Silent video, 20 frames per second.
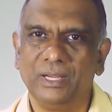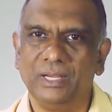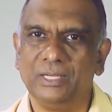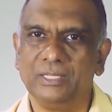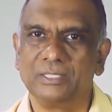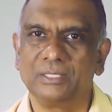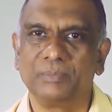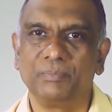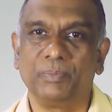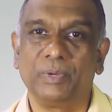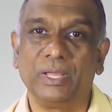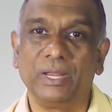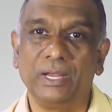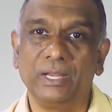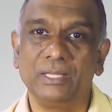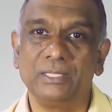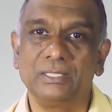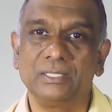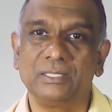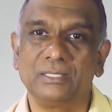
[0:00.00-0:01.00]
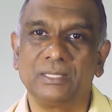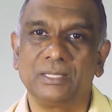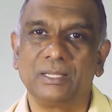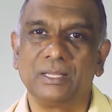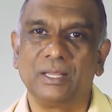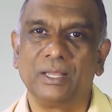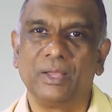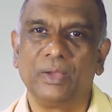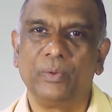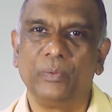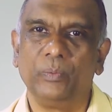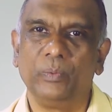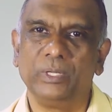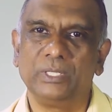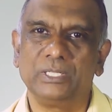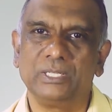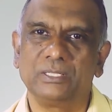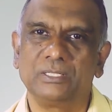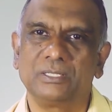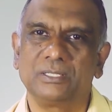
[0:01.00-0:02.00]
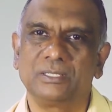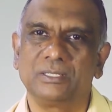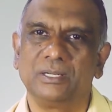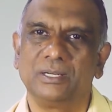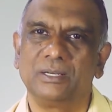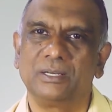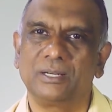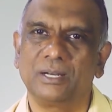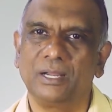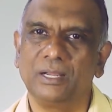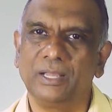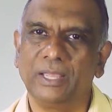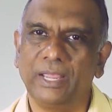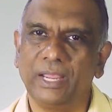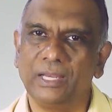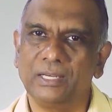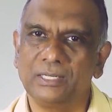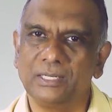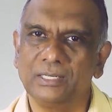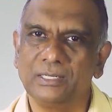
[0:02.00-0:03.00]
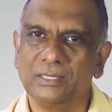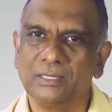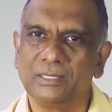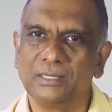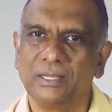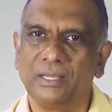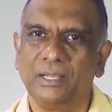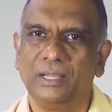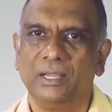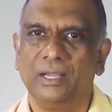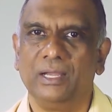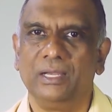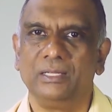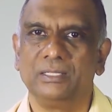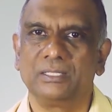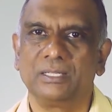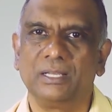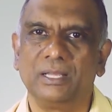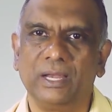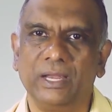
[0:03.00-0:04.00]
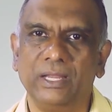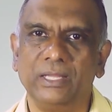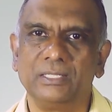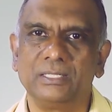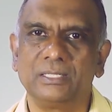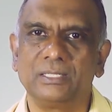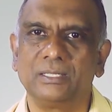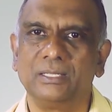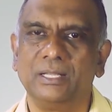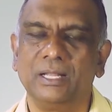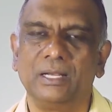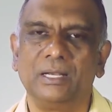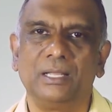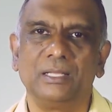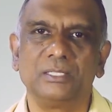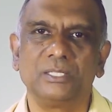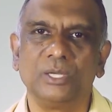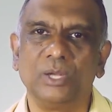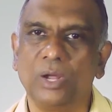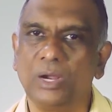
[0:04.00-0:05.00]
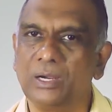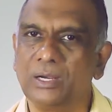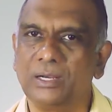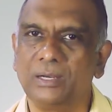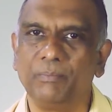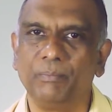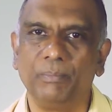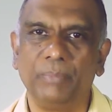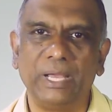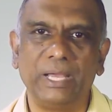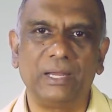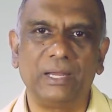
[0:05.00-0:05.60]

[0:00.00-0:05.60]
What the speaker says: It is grace which is truncated. It is grace that does not